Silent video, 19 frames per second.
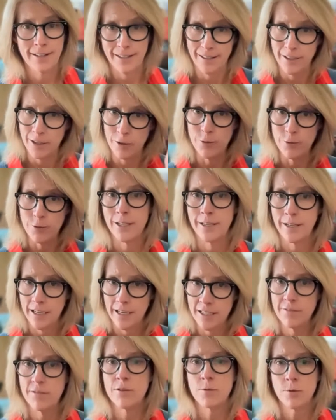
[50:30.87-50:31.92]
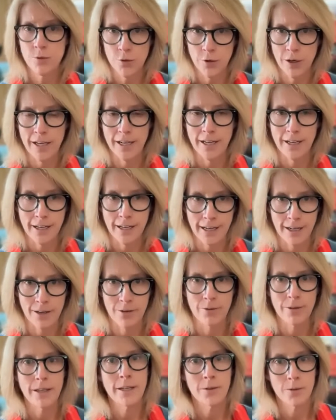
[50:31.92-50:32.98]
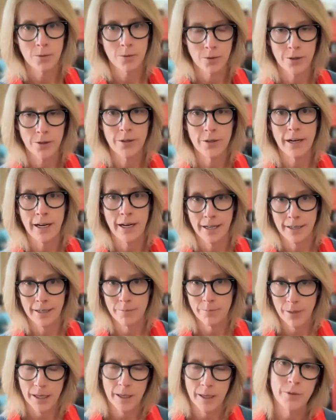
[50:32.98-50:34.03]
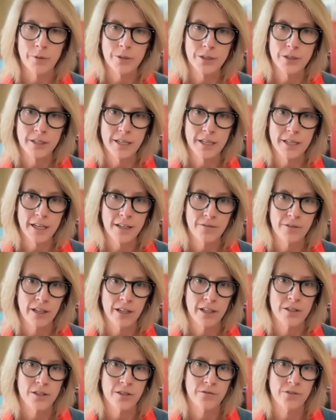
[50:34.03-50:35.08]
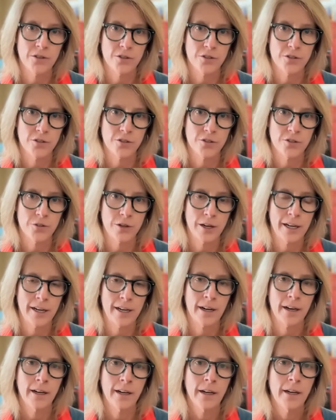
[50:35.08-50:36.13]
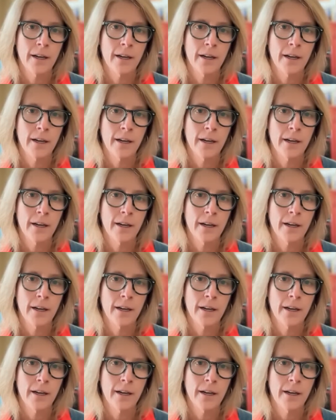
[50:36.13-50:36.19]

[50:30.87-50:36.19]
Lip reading: use an individual training account in order and be able to take advantage of Nurture's training.